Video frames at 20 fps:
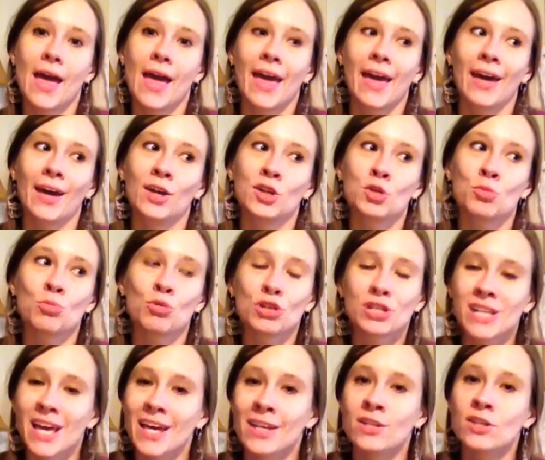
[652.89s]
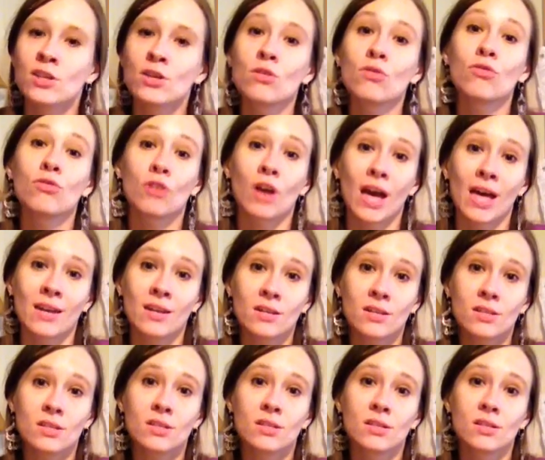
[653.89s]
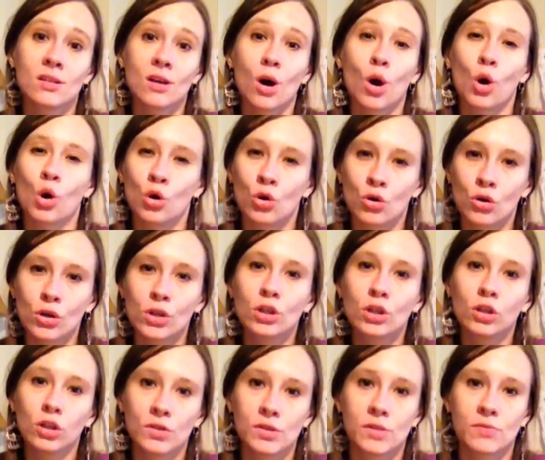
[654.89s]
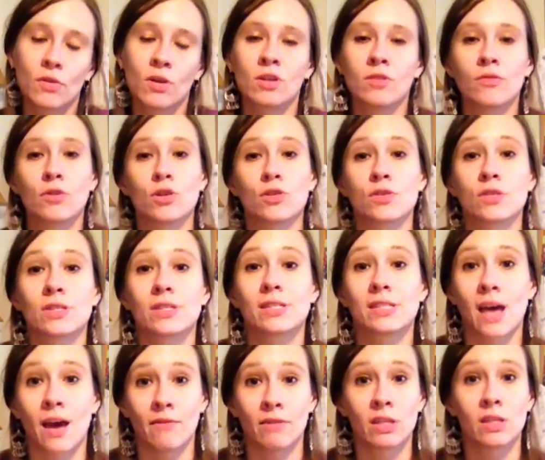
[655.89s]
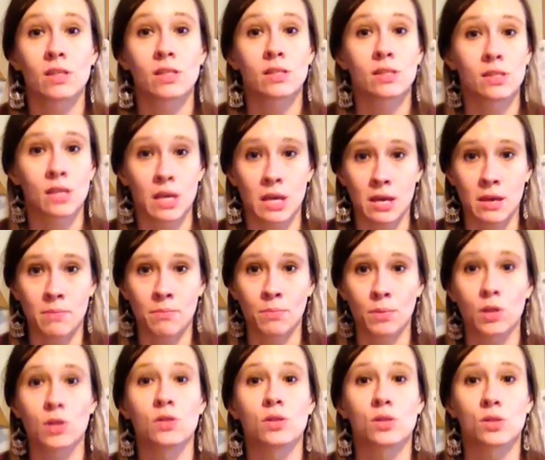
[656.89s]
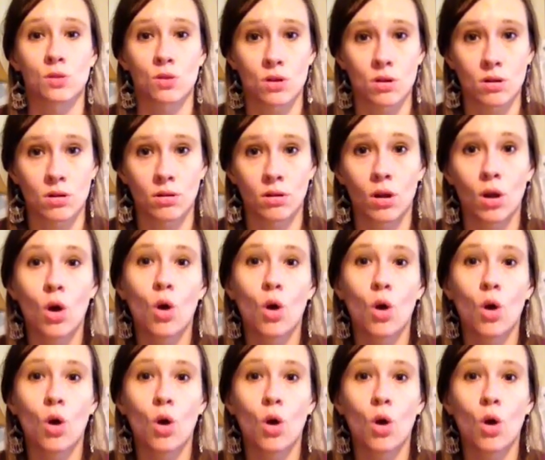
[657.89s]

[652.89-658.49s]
and pretend your friend, a good close friend of yours, is having the same concern.